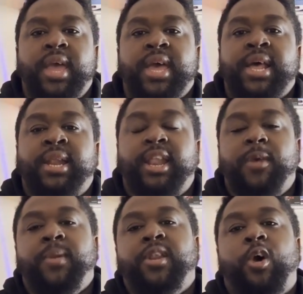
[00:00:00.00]

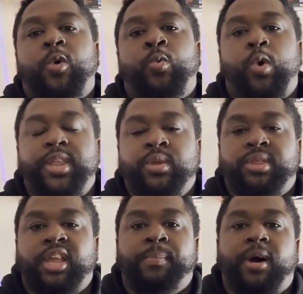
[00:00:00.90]
Let me know what you
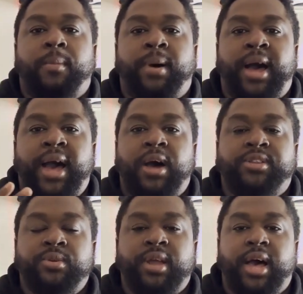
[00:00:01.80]
think about my
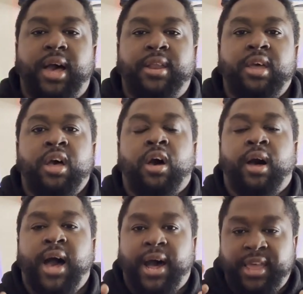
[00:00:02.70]
how-to guide on
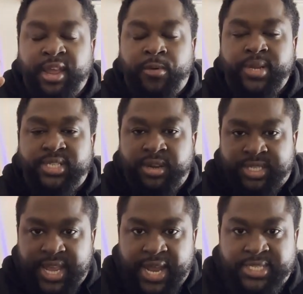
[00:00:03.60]
how to increase your
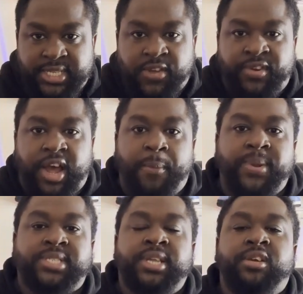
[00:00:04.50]
chances of copping
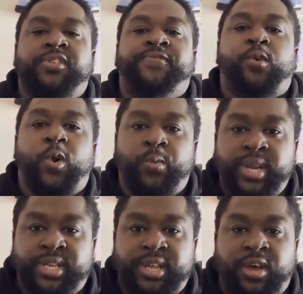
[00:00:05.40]
sneakers for
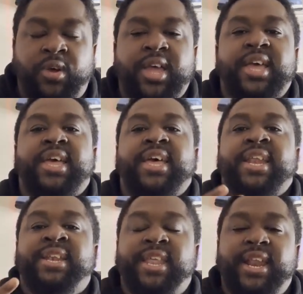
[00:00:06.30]
retail.
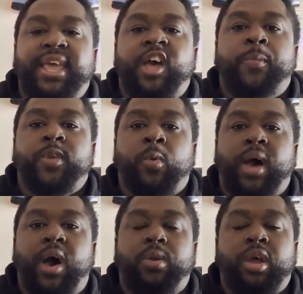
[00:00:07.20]
Did it help you
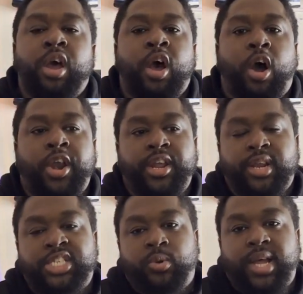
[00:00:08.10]
out? Are you gonna
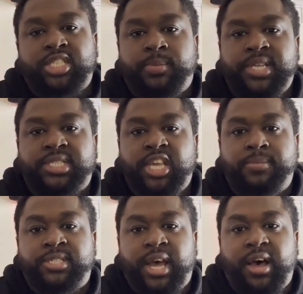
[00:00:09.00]
try some of these
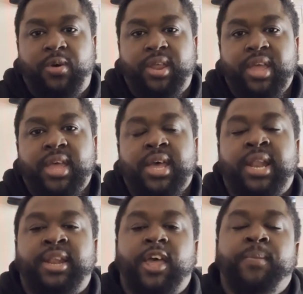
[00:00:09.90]
tips out?
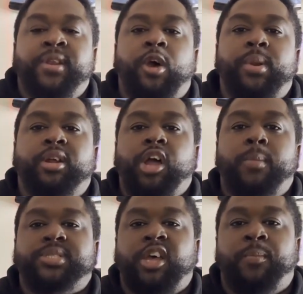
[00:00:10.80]
Let me know in the
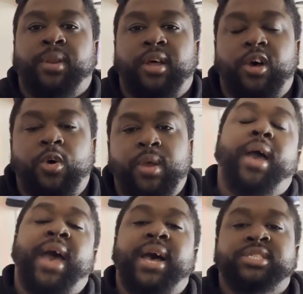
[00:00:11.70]
comments down below.
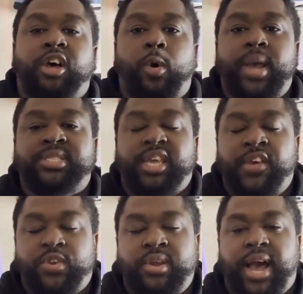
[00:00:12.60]
As always,
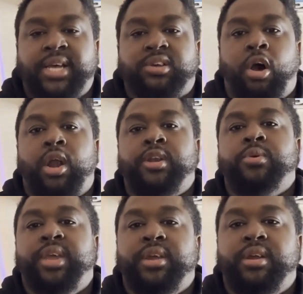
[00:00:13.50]
if you guys are new
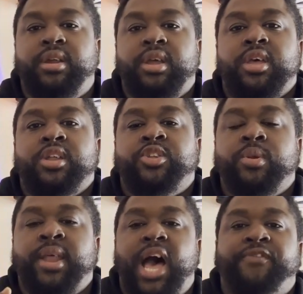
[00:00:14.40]
here, do
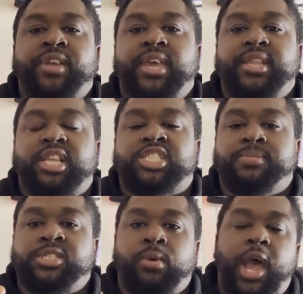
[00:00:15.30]
not forget to
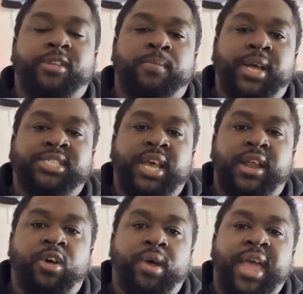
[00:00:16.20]
subscribe to my
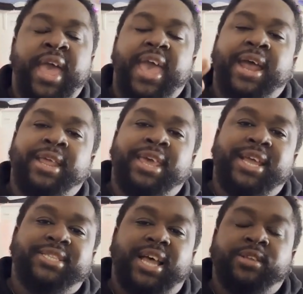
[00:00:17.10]
channel and
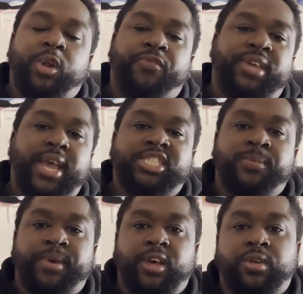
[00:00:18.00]
hit that notification
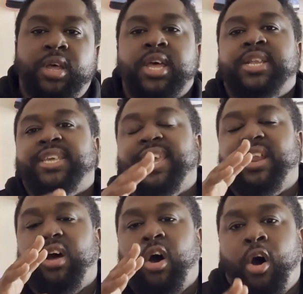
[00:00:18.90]
bell to
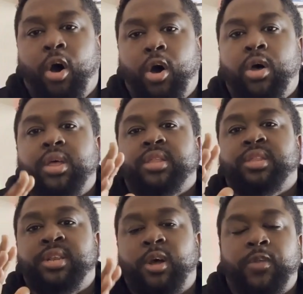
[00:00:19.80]
get all
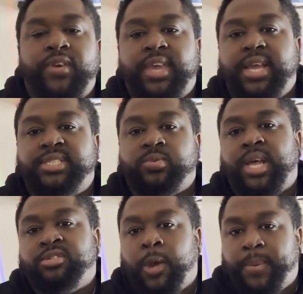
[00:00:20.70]
the notifications when
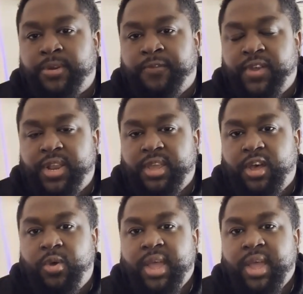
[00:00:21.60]
I drop a new video.